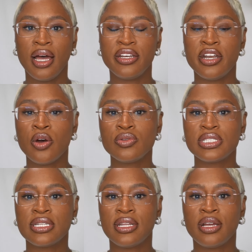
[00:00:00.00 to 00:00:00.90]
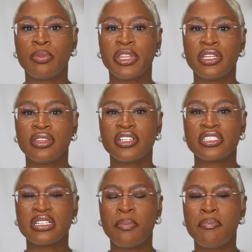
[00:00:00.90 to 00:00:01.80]
notes in there, but then
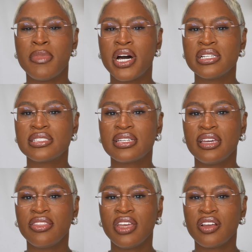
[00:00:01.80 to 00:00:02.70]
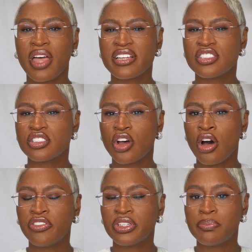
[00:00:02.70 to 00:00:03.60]
there's some musk in there, like
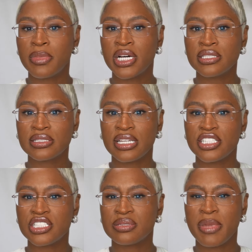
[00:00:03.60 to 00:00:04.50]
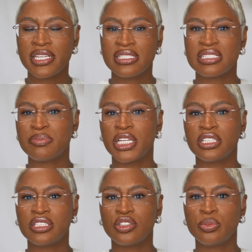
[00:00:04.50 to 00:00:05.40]
soft musk that just makes it smell a
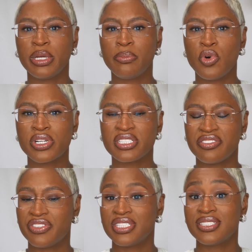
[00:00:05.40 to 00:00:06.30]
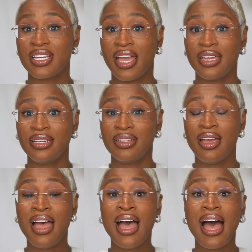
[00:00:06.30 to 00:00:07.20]
little bit more sophisticated.
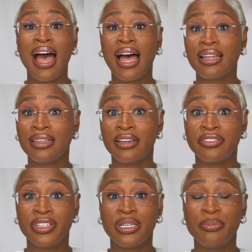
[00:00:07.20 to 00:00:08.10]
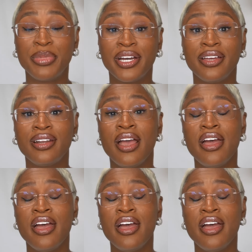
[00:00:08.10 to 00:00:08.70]
I love it. But